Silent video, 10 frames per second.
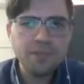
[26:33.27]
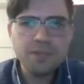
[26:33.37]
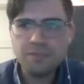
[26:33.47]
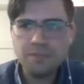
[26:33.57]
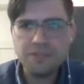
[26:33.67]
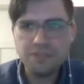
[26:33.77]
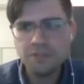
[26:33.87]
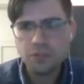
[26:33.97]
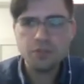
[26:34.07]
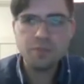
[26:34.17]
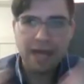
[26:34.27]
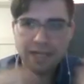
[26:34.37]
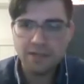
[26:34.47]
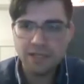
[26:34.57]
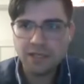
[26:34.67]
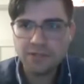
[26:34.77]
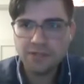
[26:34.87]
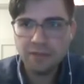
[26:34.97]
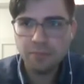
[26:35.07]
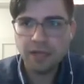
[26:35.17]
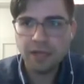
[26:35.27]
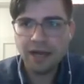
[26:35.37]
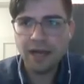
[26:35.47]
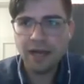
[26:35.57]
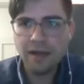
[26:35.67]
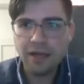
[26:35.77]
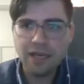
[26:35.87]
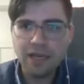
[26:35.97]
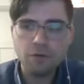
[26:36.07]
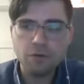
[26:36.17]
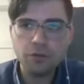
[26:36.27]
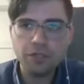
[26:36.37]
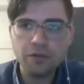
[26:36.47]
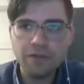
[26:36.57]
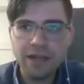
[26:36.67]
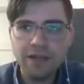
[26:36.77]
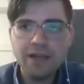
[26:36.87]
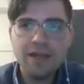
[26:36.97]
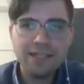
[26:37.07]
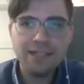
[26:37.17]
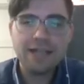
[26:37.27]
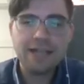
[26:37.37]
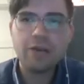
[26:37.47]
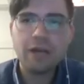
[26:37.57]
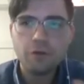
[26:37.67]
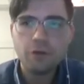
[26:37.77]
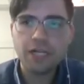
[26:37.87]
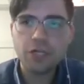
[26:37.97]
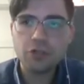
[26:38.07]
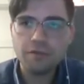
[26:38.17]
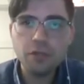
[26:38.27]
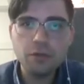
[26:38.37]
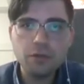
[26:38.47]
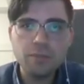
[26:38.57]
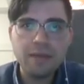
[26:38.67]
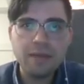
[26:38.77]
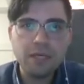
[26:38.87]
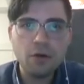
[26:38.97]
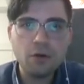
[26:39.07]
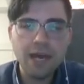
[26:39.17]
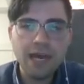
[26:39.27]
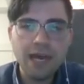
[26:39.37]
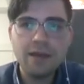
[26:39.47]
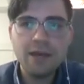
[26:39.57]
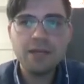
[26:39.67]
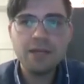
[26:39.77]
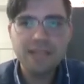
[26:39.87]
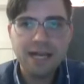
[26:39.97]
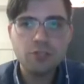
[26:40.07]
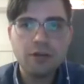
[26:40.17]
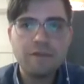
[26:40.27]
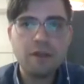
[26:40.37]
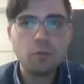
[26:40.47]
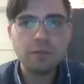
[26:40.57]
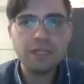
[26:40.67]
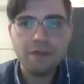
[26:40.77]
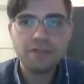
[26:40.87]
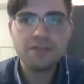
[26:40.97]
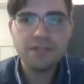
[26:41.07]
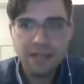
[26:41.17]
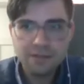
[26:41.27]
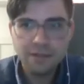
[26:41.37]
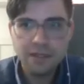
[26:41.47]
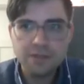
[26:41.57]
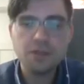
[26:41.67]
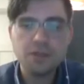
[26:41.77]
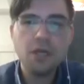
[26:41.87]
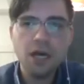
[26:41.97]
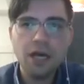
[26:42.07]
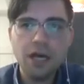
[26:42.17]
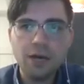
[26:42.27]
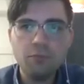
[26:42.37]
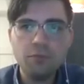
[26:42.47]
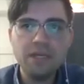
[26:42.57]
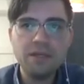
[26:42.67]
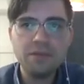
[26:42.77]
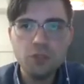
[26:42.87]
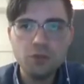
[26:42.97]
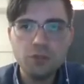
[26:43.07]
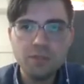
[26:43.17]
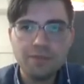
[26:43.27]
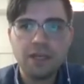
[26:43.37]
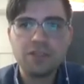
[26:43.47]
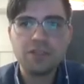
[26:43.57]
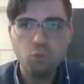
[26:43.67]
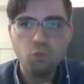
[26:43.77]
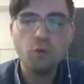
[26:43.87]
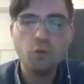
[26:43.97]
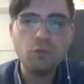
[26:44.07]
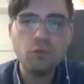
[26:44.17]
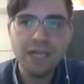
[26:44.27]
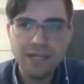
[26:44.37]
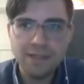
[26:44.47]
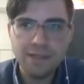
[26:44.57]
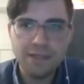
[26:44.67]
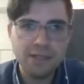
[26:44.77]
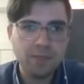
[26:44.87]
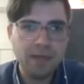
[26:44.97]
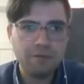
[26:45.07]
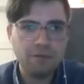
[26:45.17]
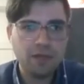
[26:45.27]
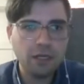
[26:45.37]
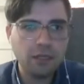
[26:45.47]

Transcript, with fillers: this this goes back to the example I, I gave earlier that a tax credit for electric vehicles might be okay, but a tax credit that only affects Teslas uh, would be too specific, as only one entity is benefiting.